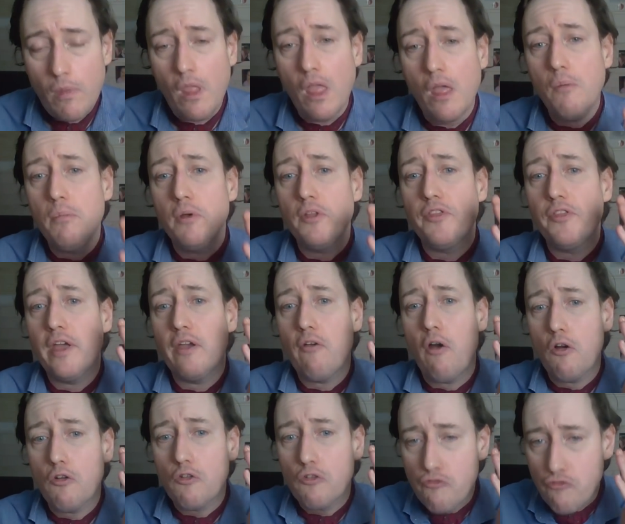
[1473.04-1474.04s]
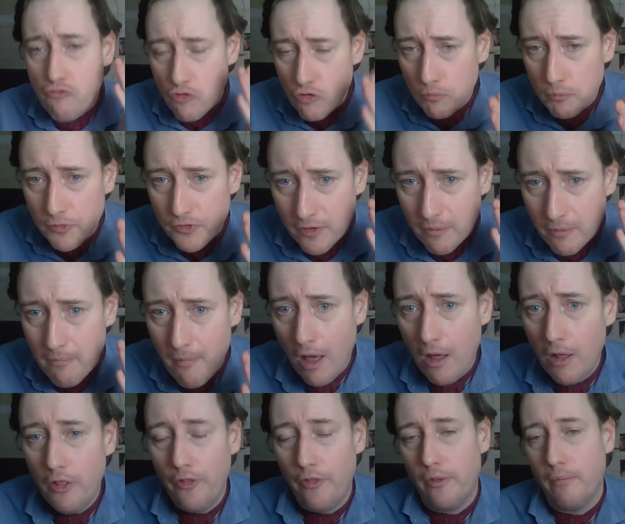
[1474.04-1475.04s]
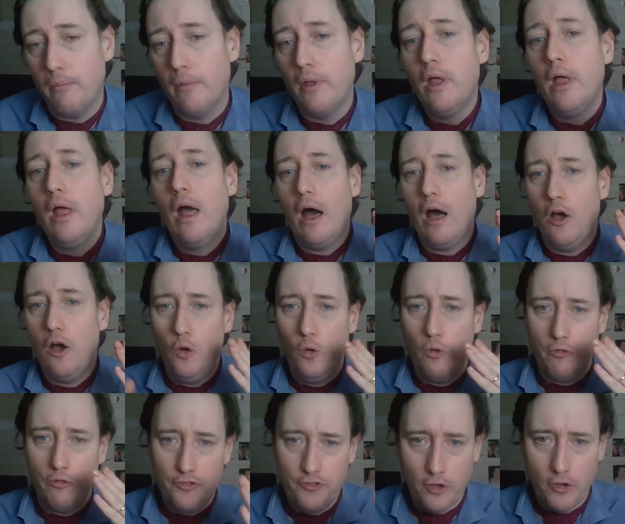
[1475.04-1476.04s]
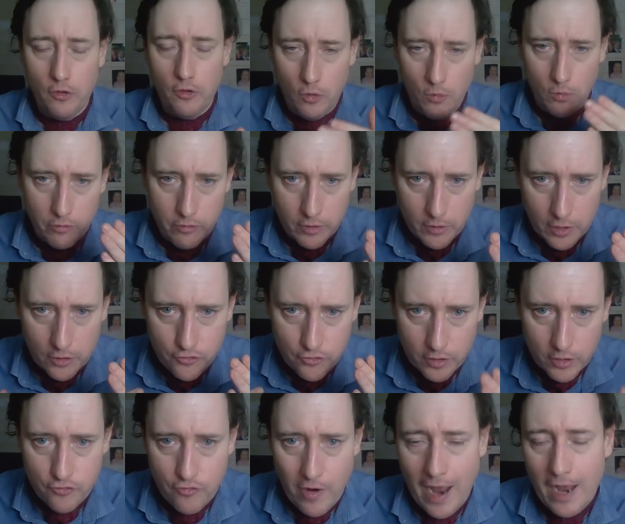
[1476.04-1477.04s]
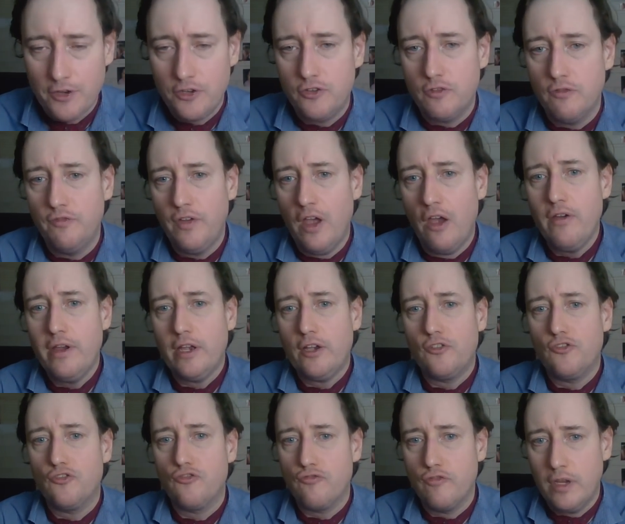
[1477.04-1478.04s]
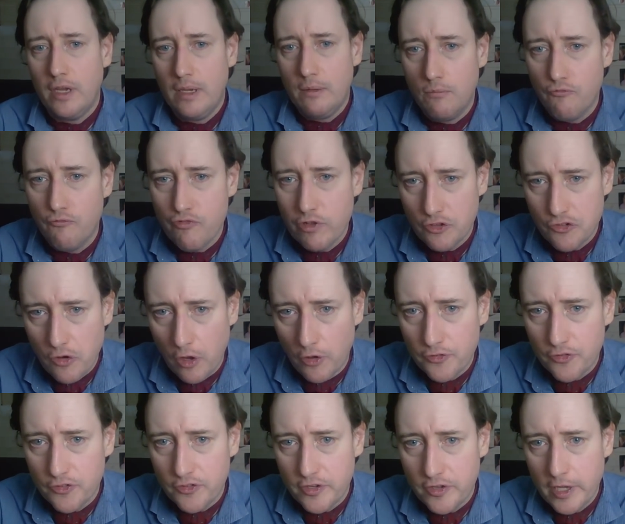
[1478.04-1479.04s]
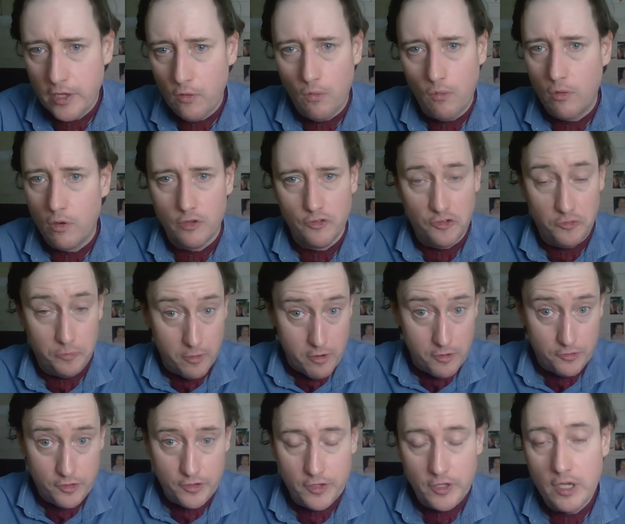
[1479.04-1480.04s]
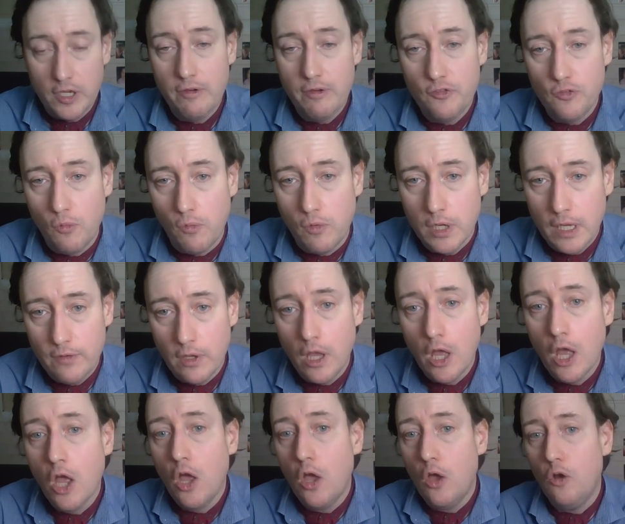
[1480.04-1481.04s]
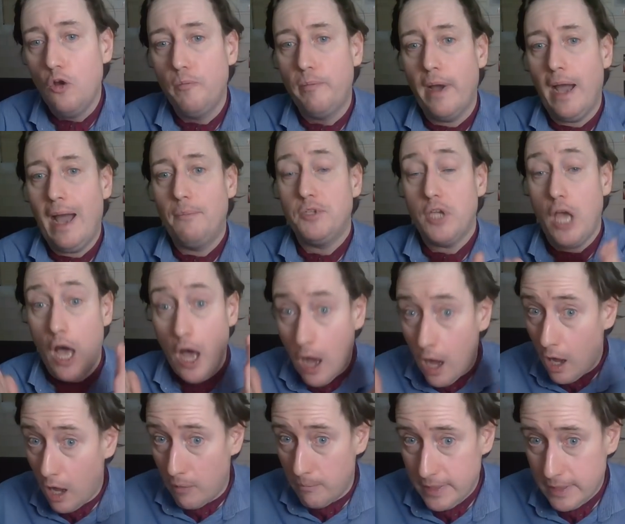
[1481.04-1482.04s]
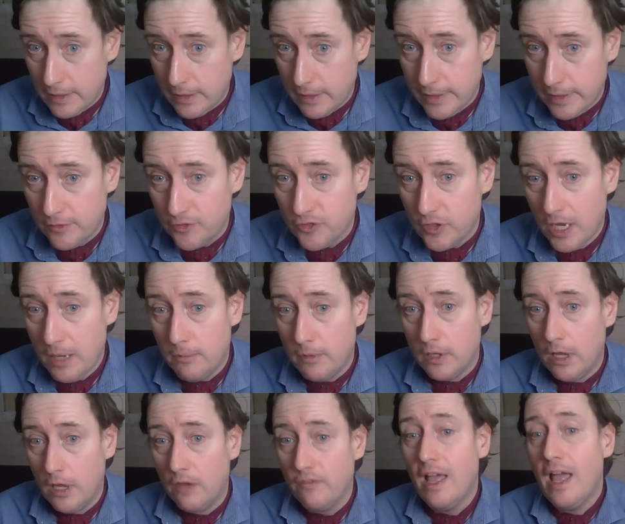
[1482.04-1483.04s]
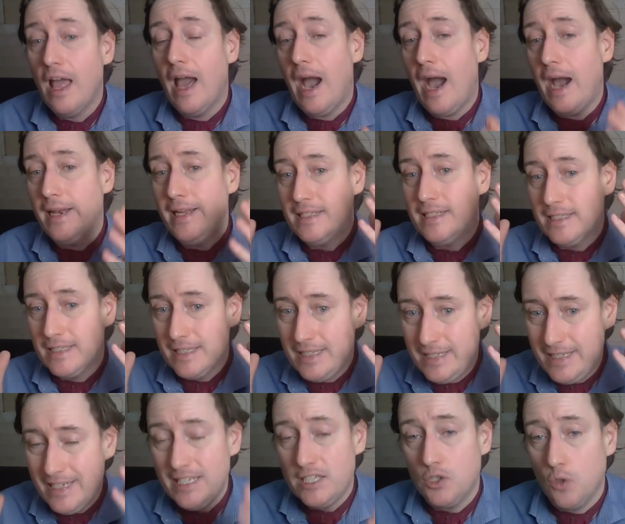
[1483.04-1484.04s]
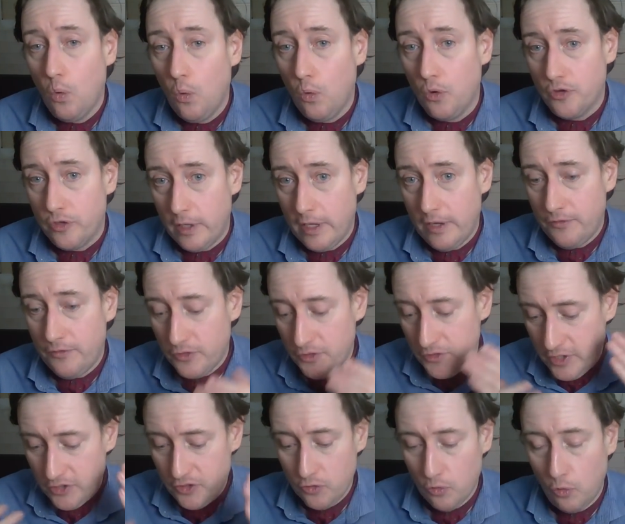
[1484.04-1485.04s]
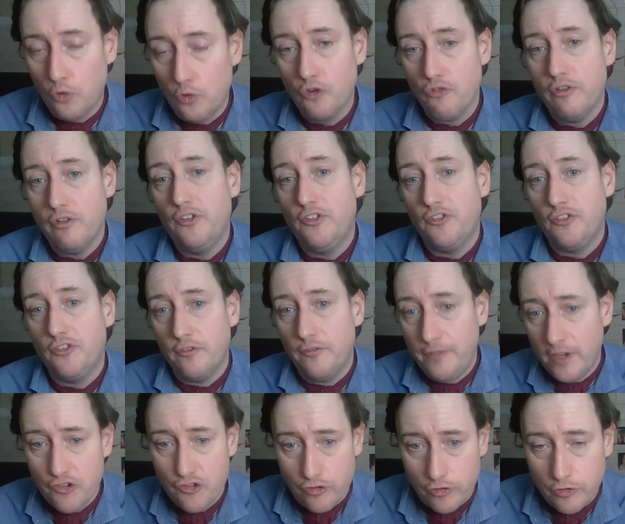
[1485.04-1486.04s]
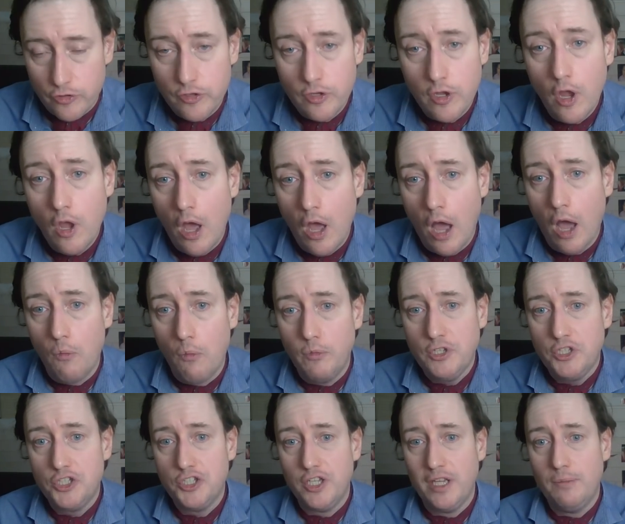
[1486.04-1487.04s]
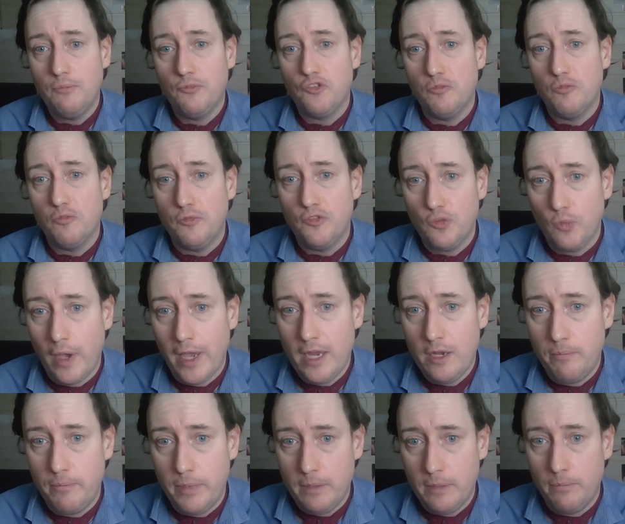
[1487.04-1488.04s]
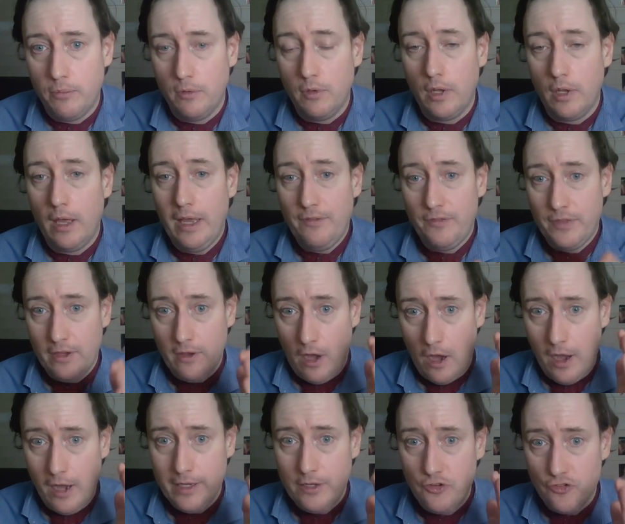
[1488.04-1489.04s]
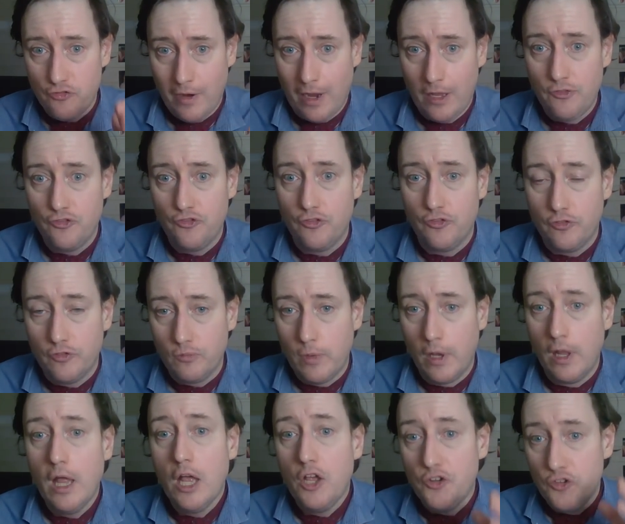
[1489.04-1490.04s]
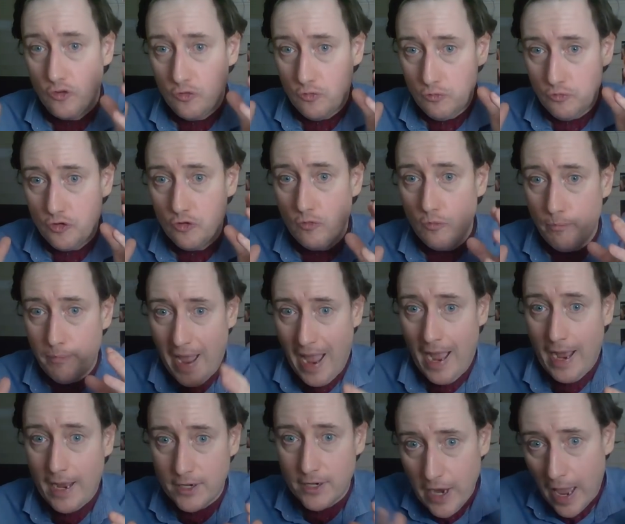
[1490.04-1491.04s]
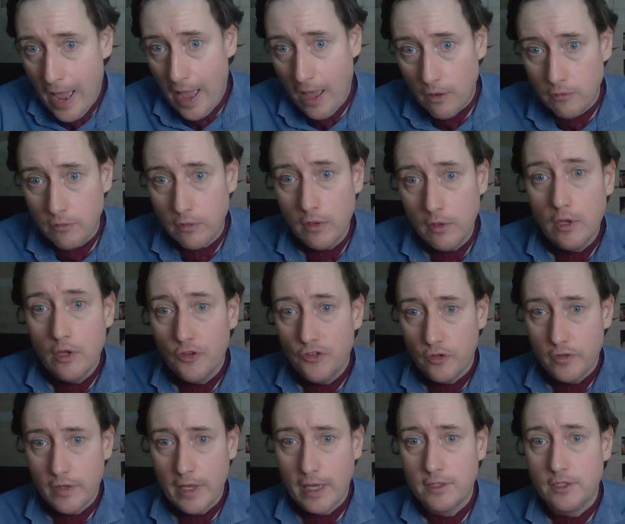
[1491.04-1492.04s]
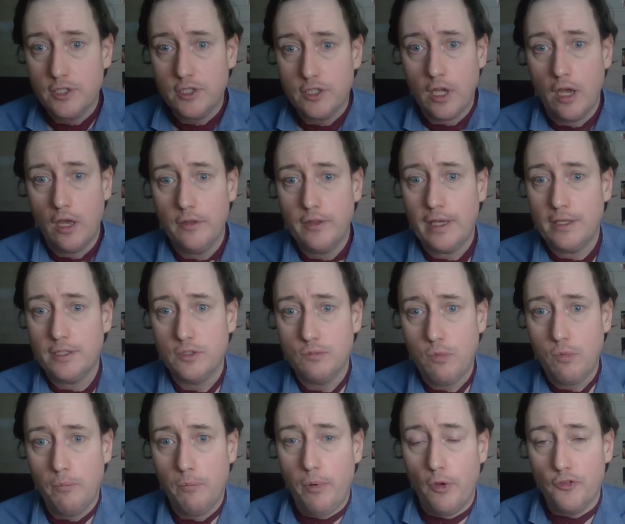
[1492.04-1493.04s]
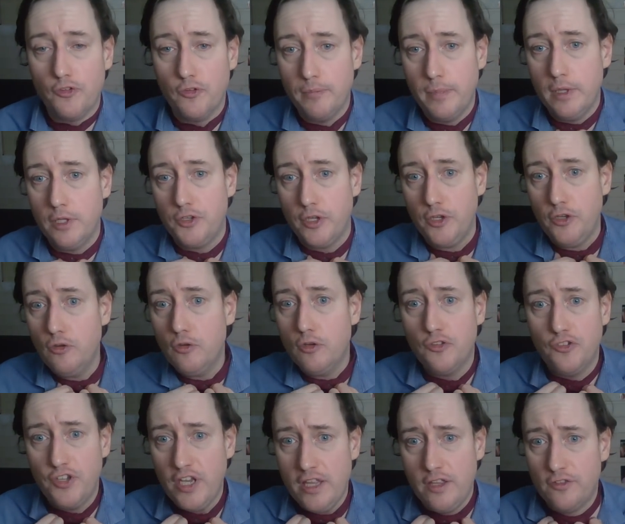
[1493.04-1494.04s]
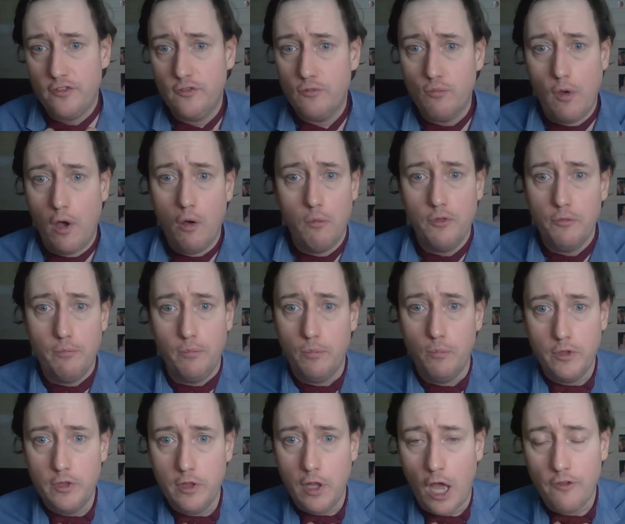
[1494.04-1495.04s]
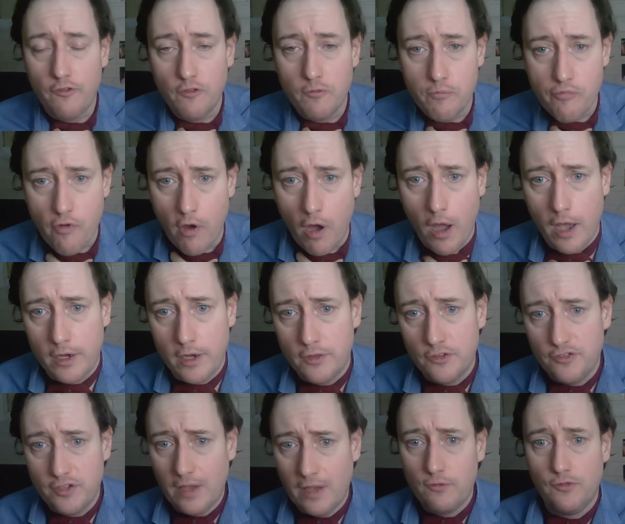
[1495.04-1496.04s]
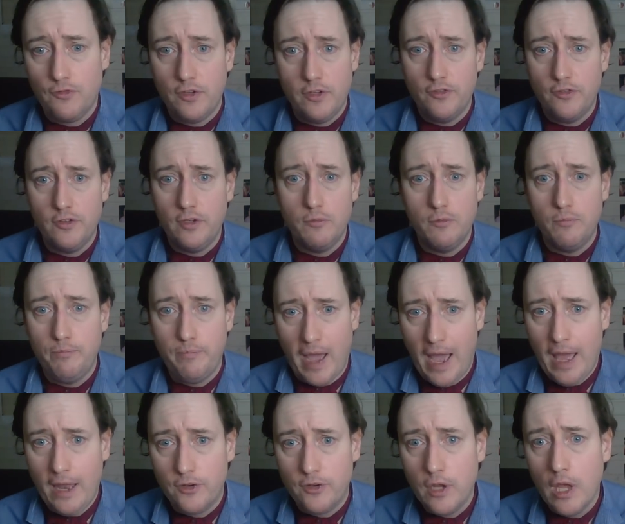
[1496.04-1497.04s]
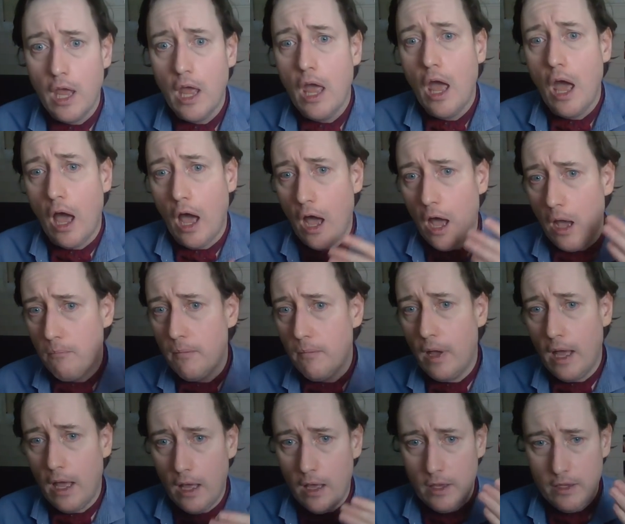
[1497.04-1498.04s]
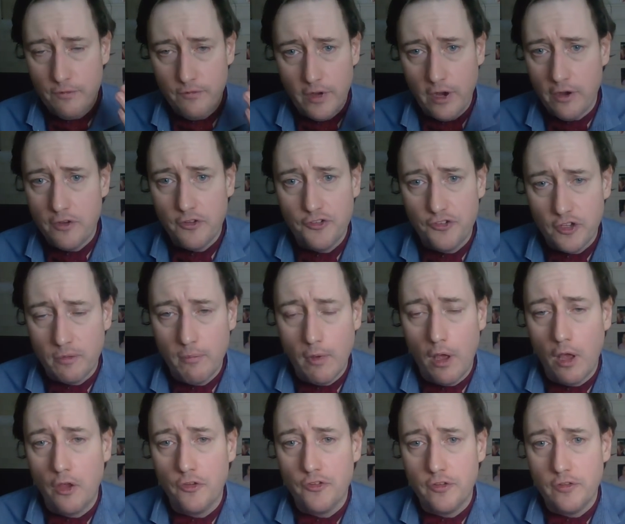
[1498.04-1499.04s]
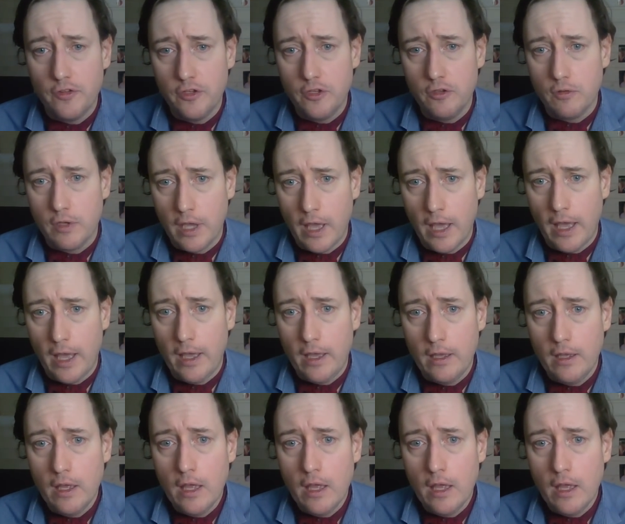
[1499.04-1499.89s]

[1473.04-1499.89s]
But there are groups among them who are attracted to very extreme religiosity or conspiracy theories or whatever, who perhaps are mentally unstable enough. And it's the disorder, if the disorder is sufficient, which seems to persuade people, if they're highly intransigent as well, to back down. So that's one possibility. And you could see this as well with Life of Brian in the 70s, that it was banned in various cinemas in the UK.